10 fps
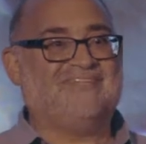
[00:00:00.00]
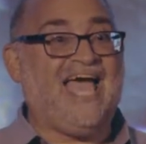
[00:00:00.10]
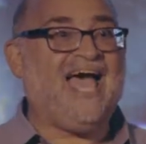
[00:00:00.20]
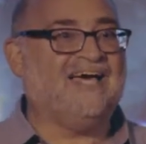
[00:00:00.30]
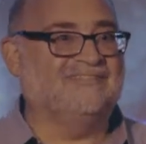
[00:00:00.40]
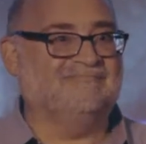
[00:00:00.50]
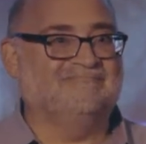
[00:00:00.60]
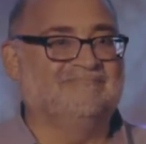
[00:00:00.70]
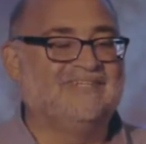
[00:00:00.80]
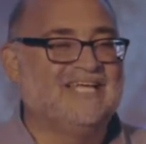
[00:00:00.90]
yeah,
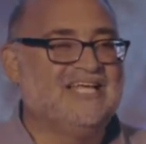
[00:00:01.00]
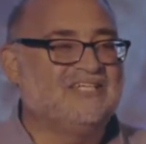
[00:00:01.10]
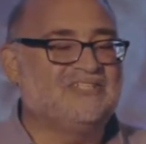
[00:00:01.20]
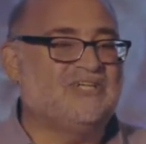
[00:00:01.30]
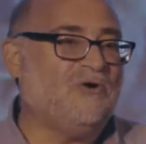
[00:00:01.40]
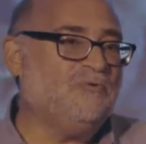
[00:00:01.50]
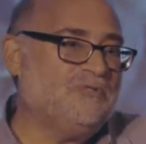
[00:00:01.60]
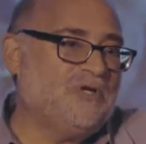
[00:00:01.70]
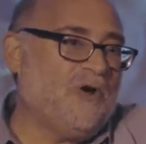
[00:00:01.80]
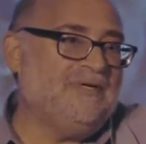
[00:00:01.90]
go,
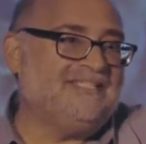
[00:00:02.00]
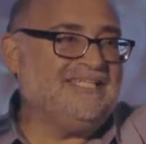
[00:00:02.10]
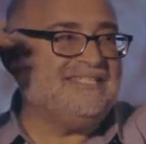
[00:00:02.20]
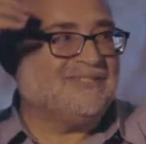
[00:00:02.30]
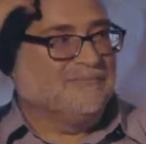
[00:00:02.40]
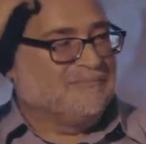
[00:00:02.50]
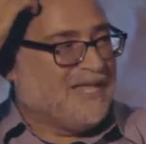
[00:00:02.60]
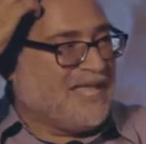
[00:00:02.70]
go meet Cecil.